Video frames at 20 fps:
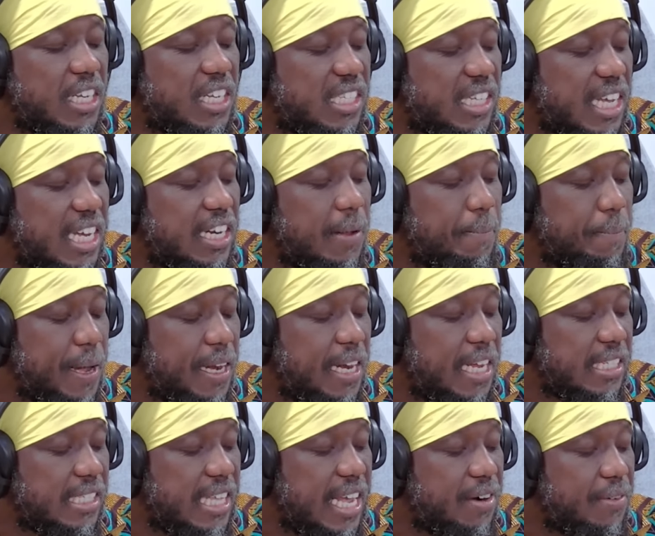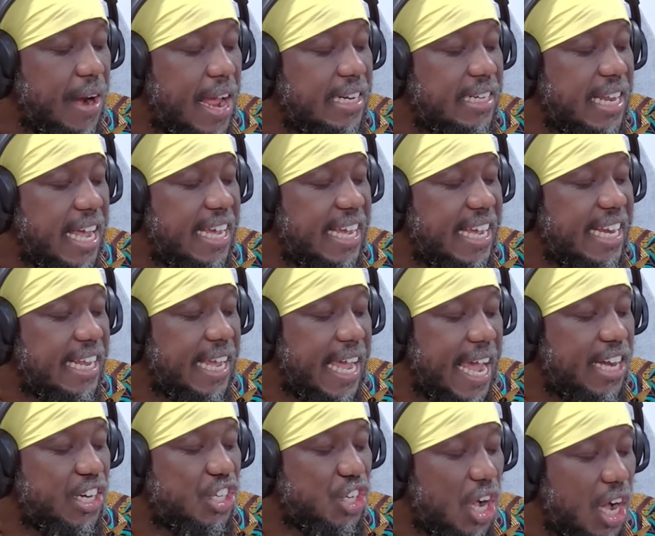It's Independence Day right there in
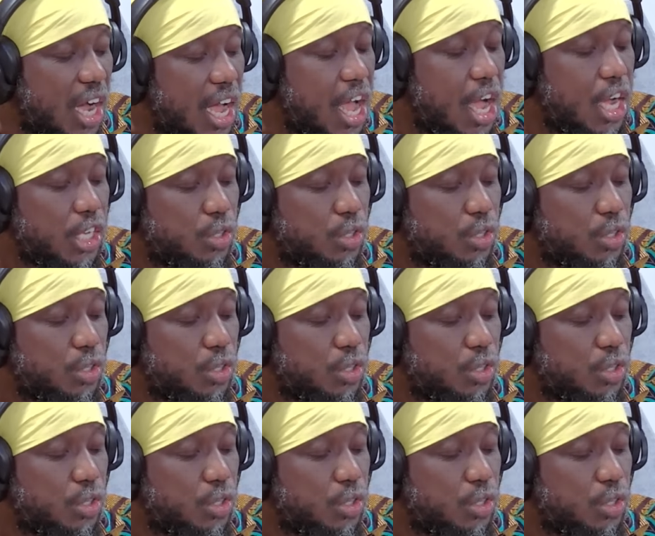Kenya.